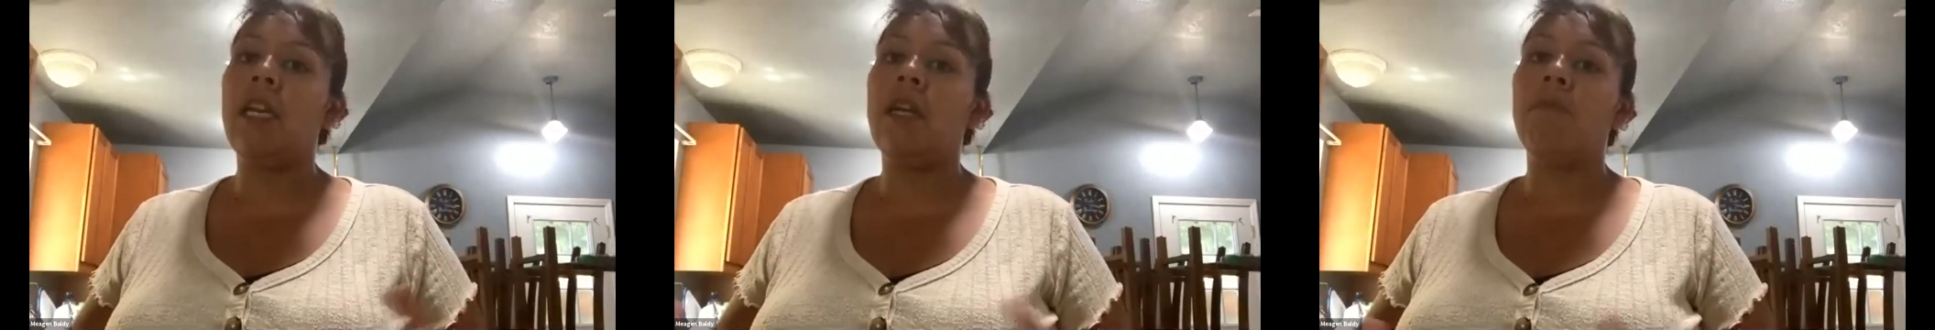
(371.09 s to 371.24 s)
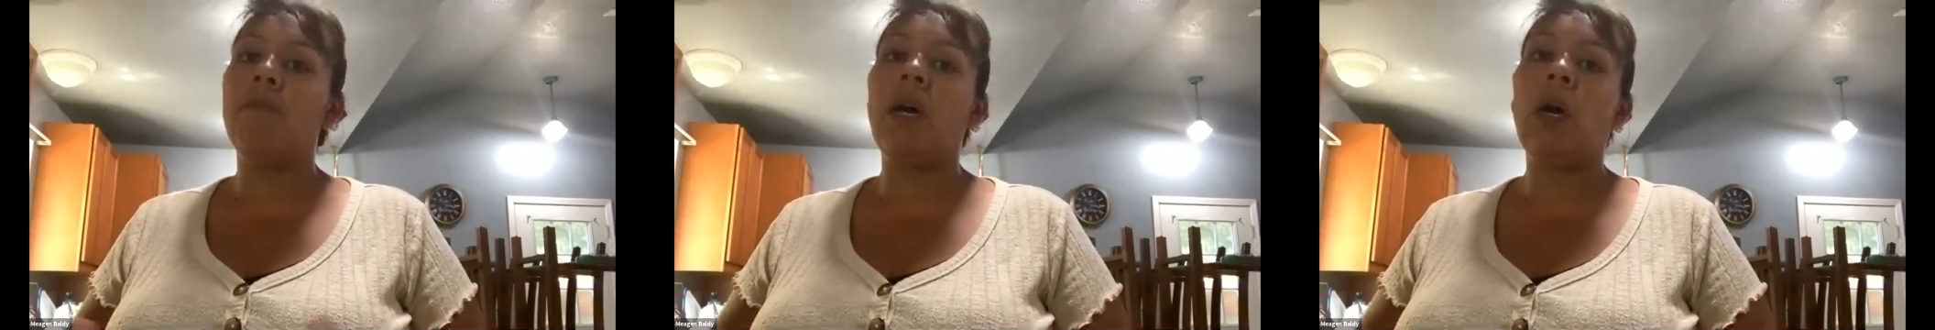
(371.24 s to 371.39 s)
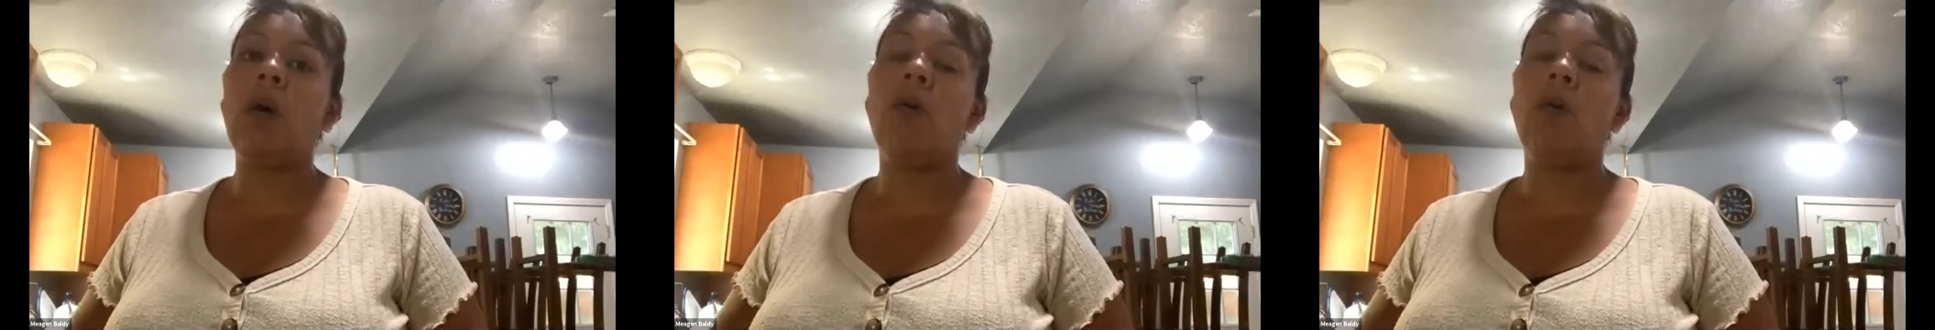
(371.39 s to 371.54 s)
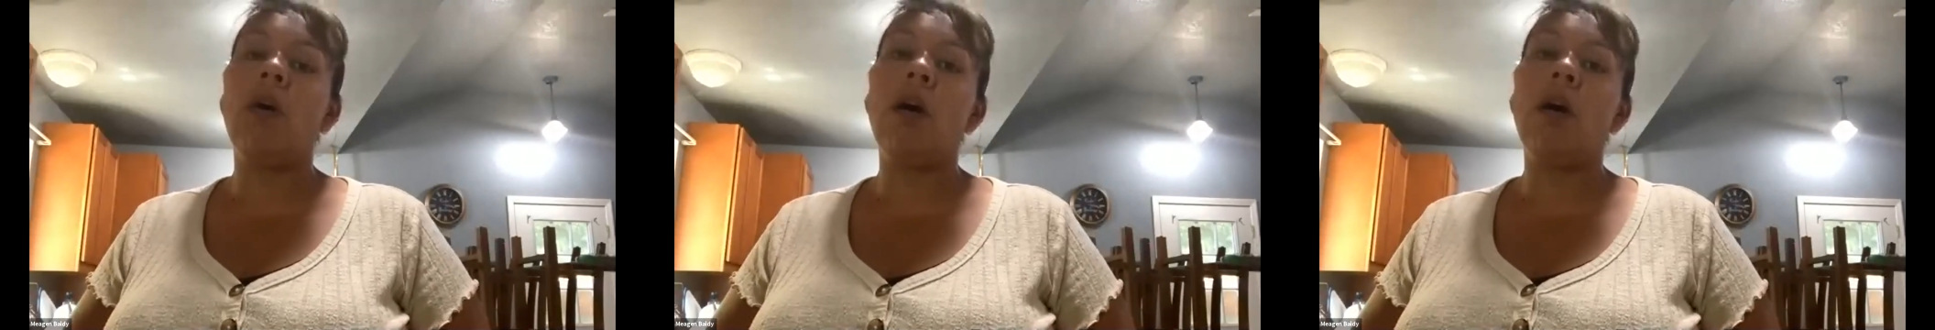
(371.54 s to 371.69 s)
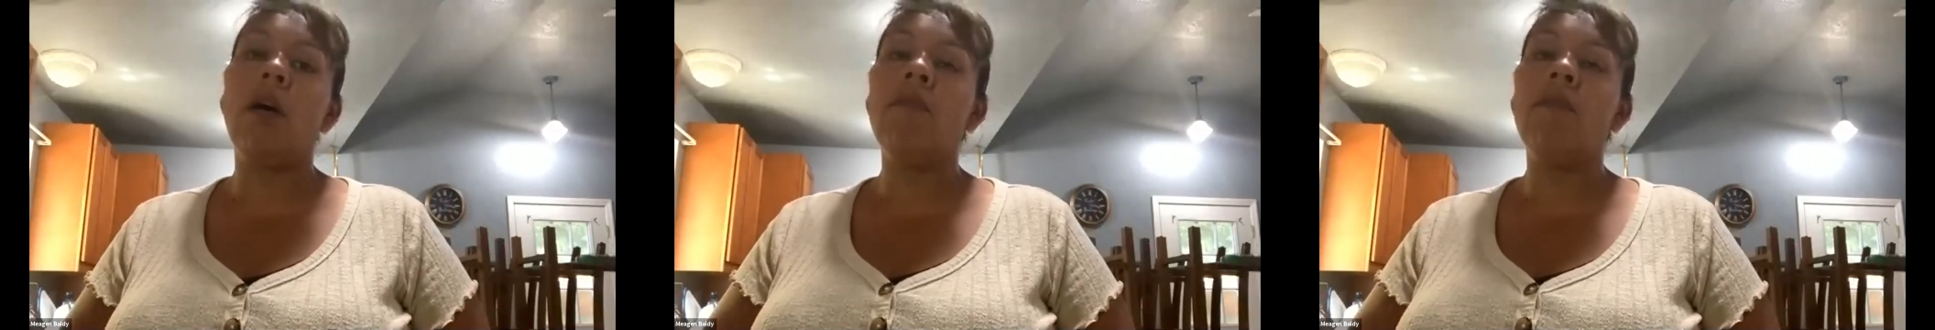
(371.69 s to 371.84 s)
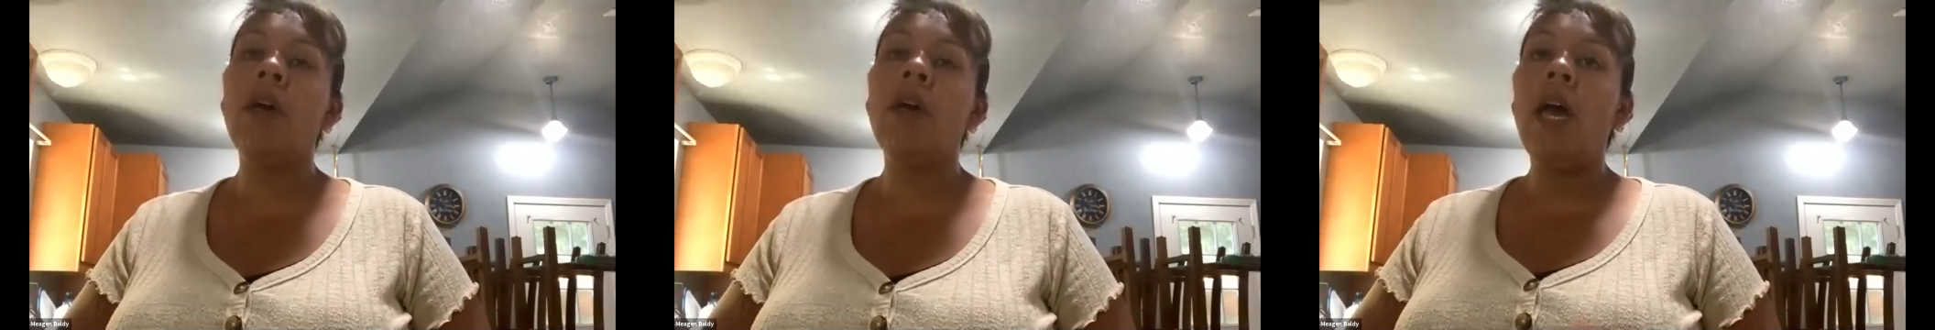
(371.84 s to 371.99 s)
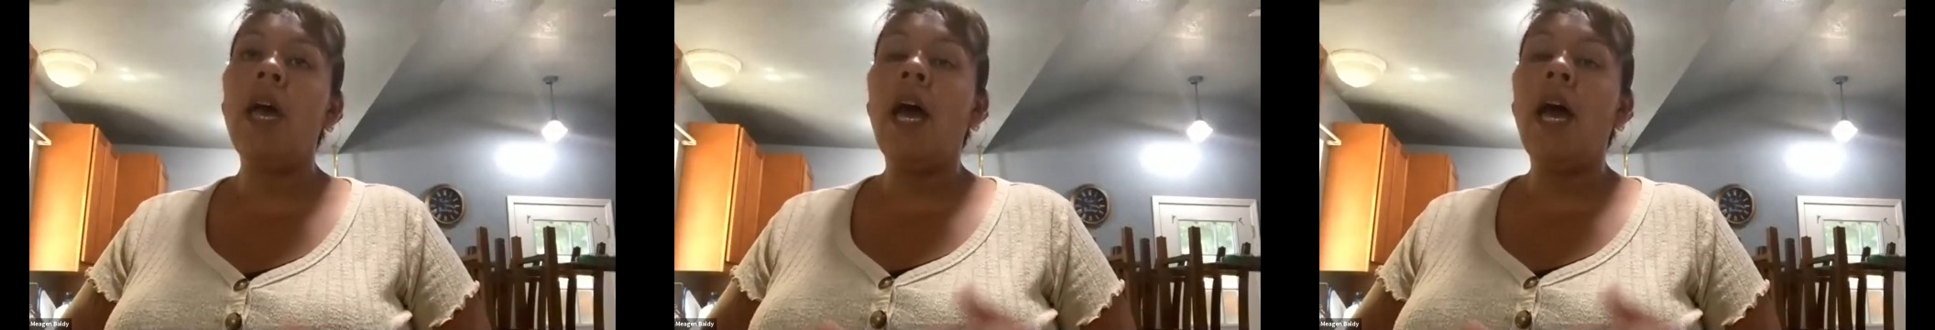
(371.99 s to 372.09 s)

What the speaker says: amount of